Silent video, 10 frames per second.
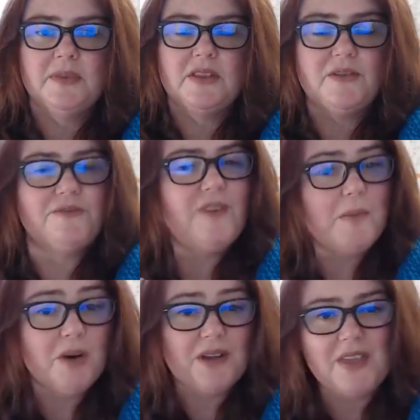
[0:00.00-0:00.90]
the
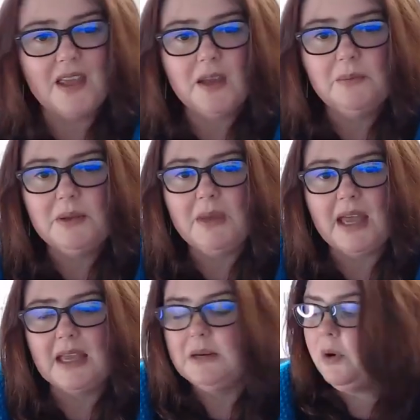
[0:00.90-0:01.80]
fabric that can be
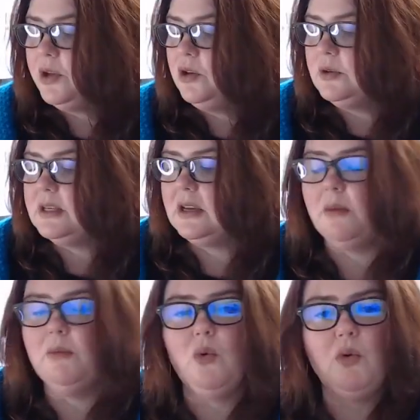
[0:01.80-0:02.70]
made by using a
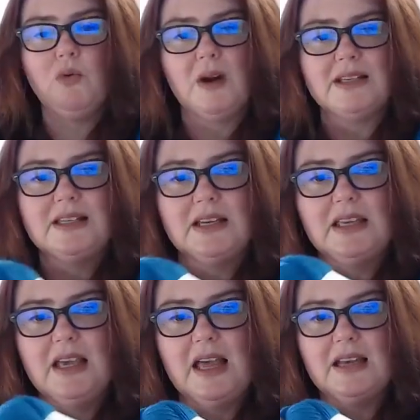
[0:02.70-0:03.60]
more
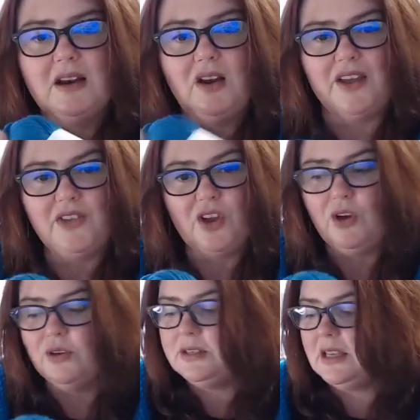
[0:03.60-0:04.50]
rustic yarn like the
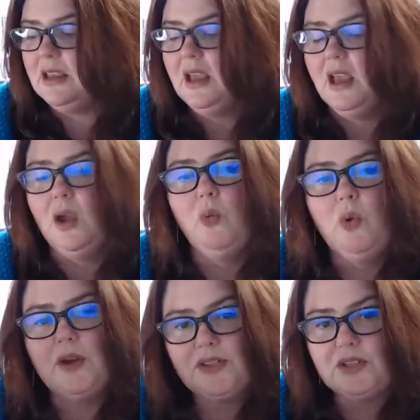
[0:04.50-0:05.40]
Cozy
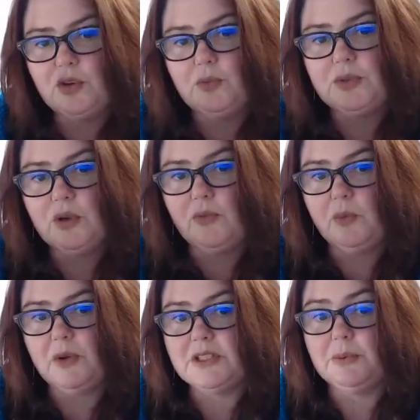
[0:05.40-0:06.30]
with the super soft
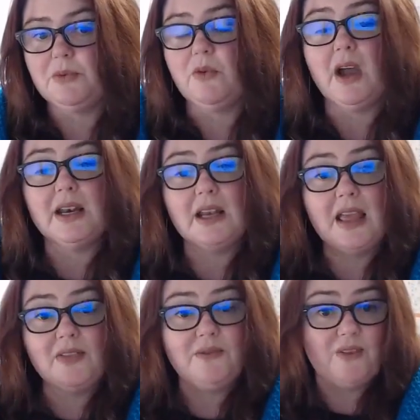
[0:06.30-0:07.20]
wisp of fryn
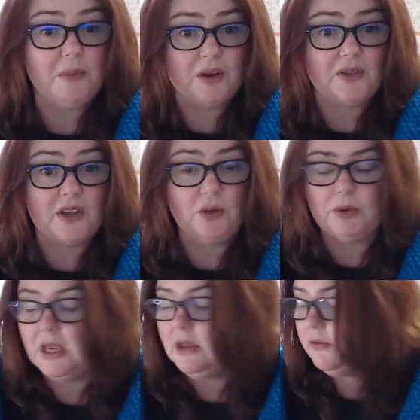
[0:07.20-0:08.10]
and the fabric that you would get